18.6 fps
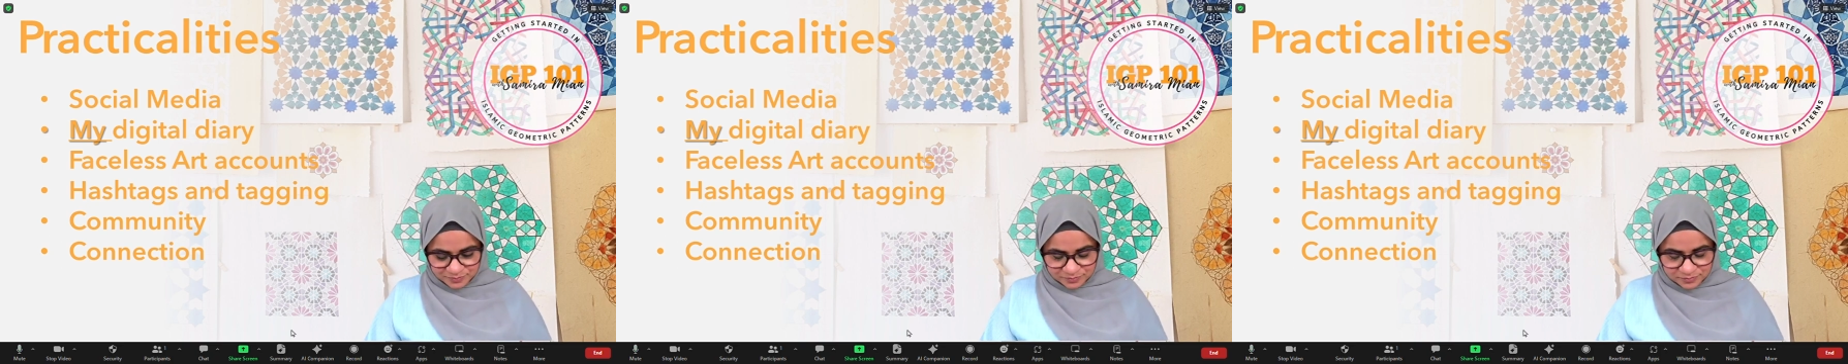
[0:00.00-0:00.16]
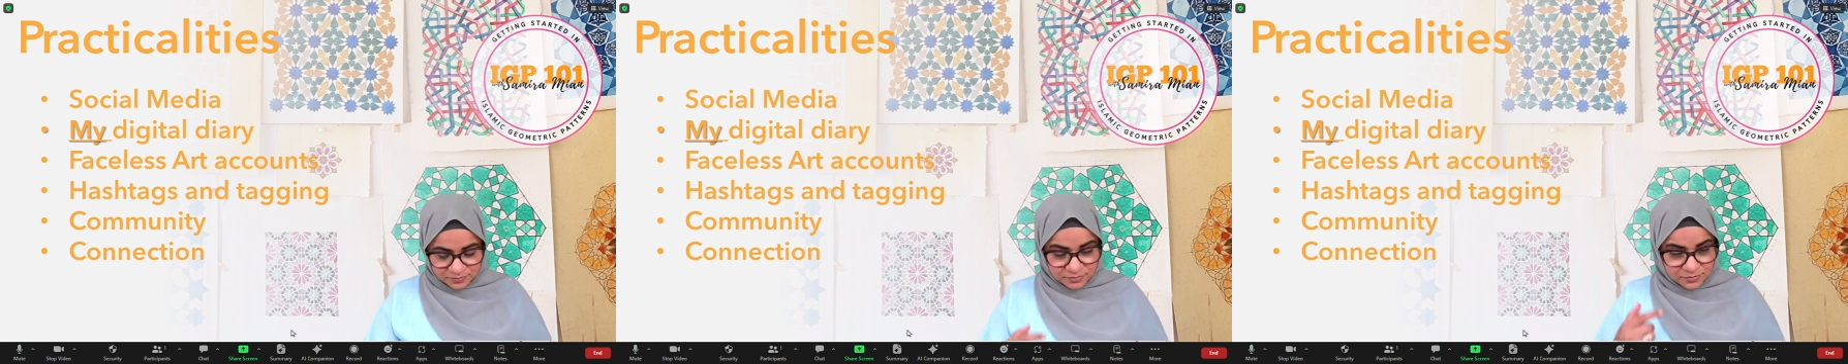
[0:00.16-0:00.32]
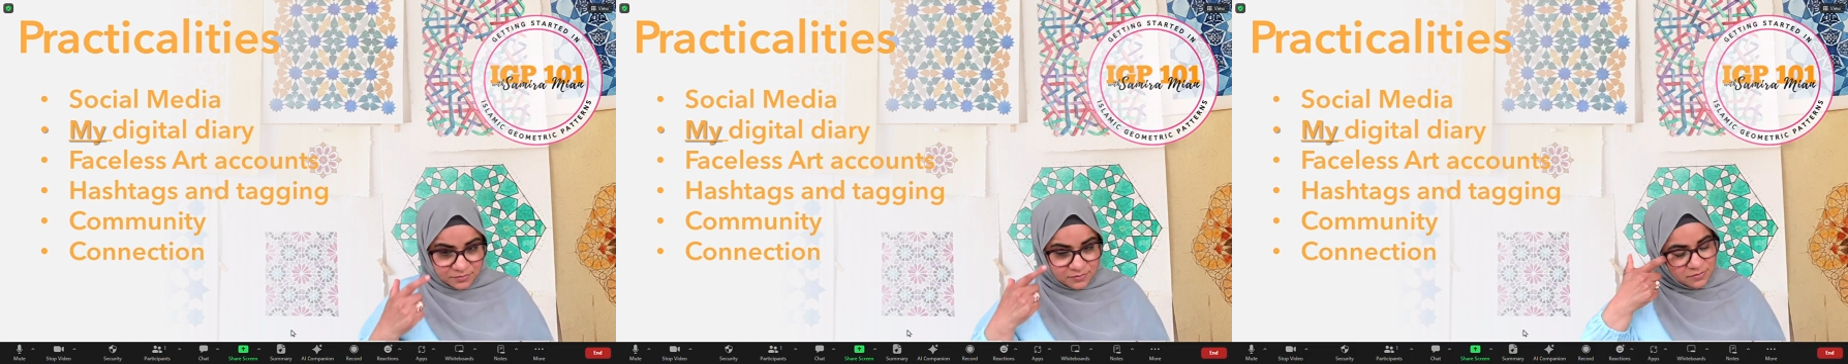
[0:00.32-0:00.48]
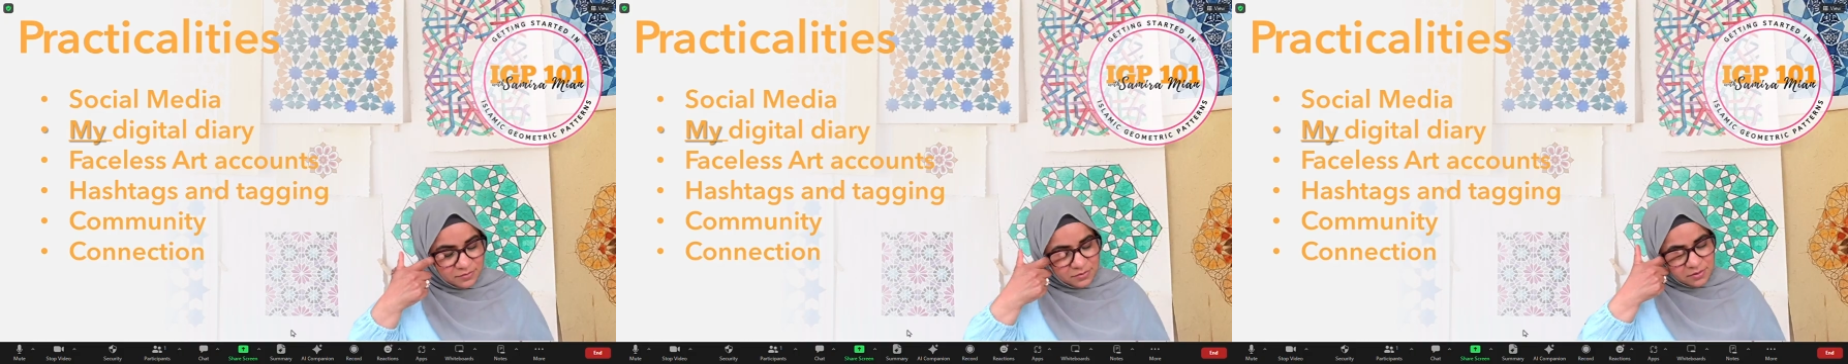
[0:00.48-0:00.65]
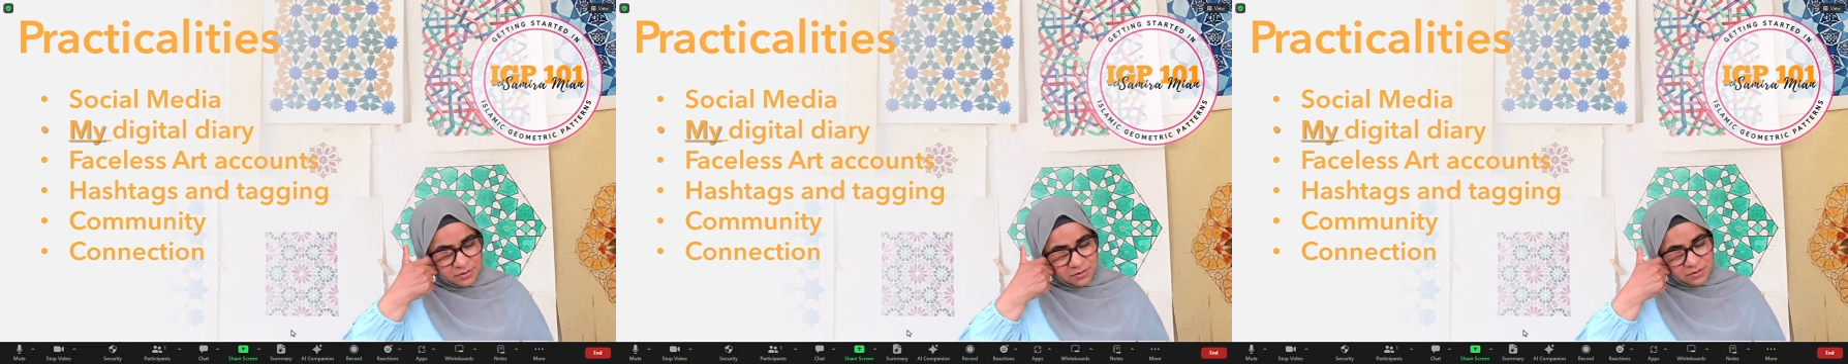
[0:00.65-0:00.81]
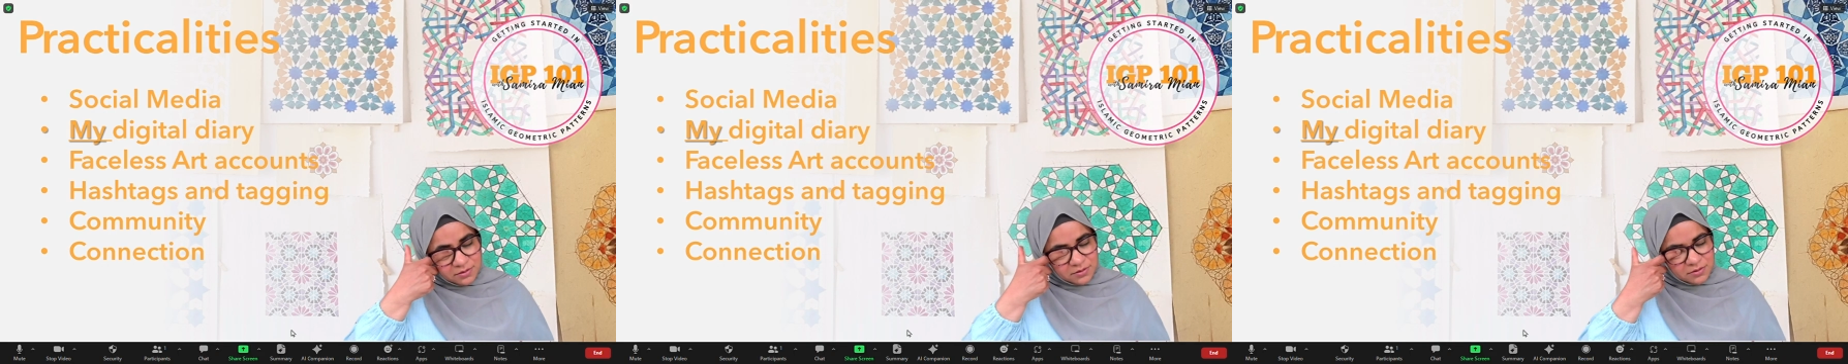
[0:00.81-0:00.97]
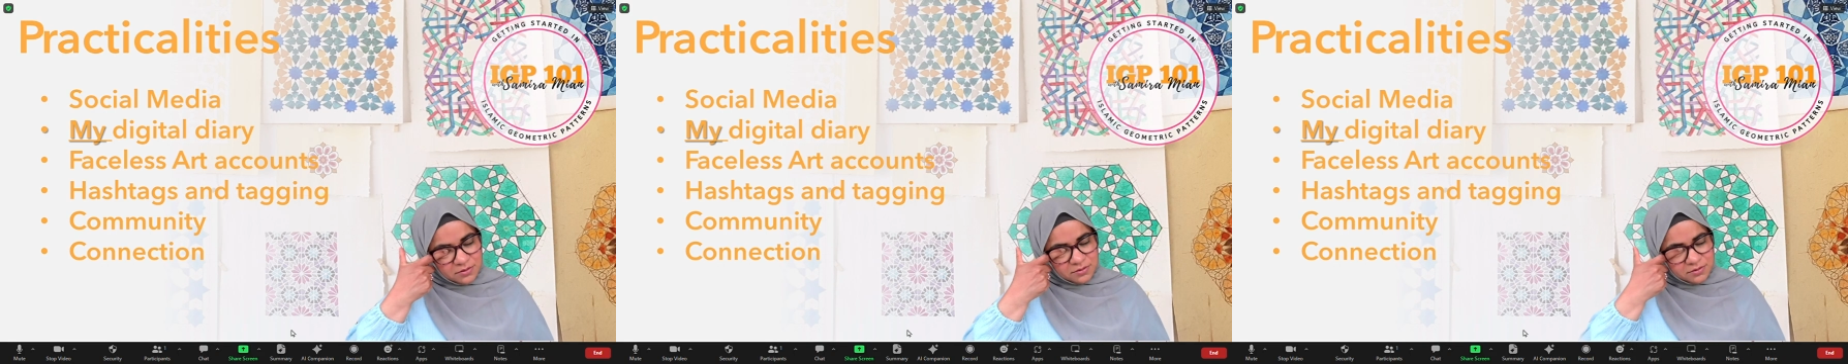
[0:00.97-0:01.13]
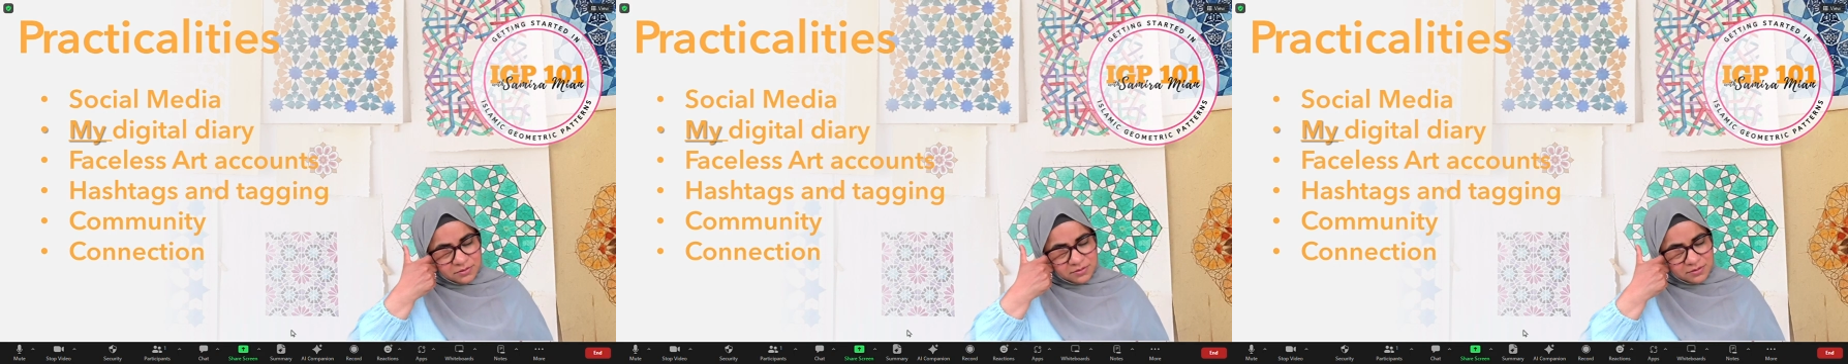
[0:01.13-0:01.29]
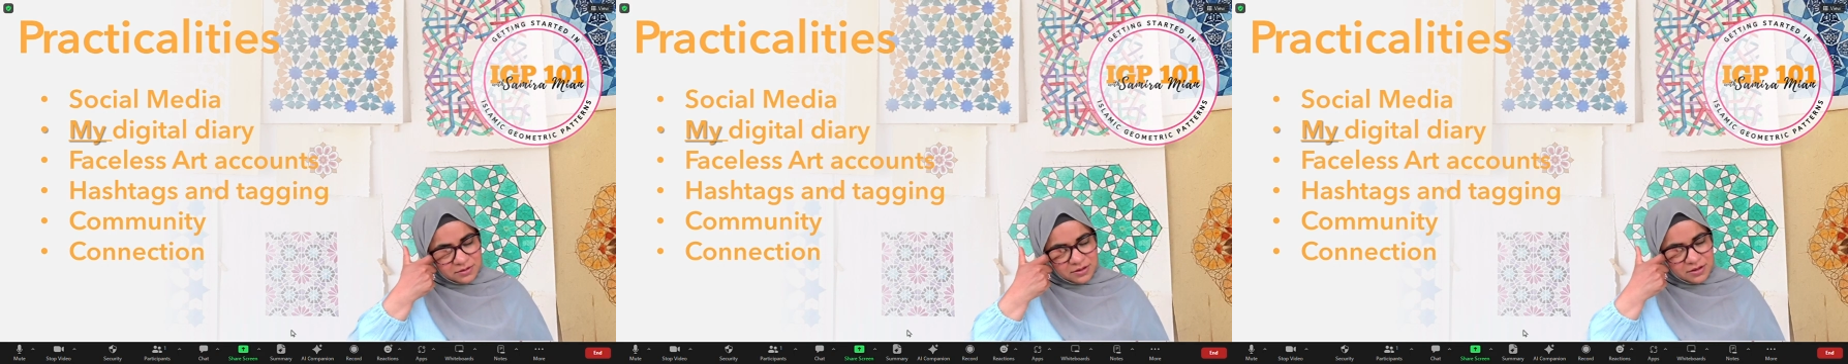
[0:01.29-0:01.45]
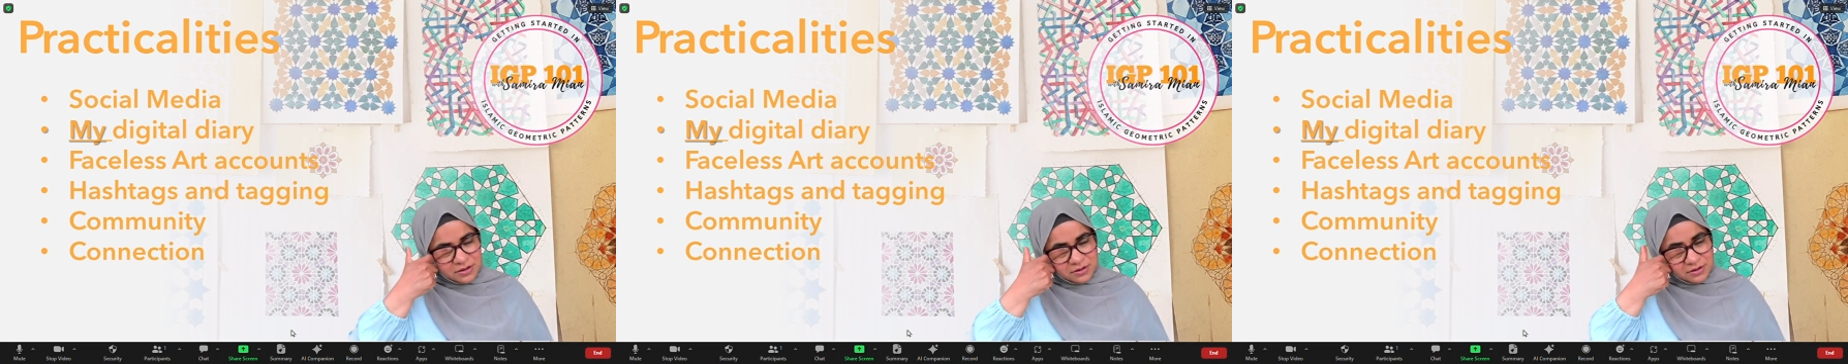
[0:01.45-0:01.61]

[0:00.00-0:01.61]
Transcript: everything has to be perfect.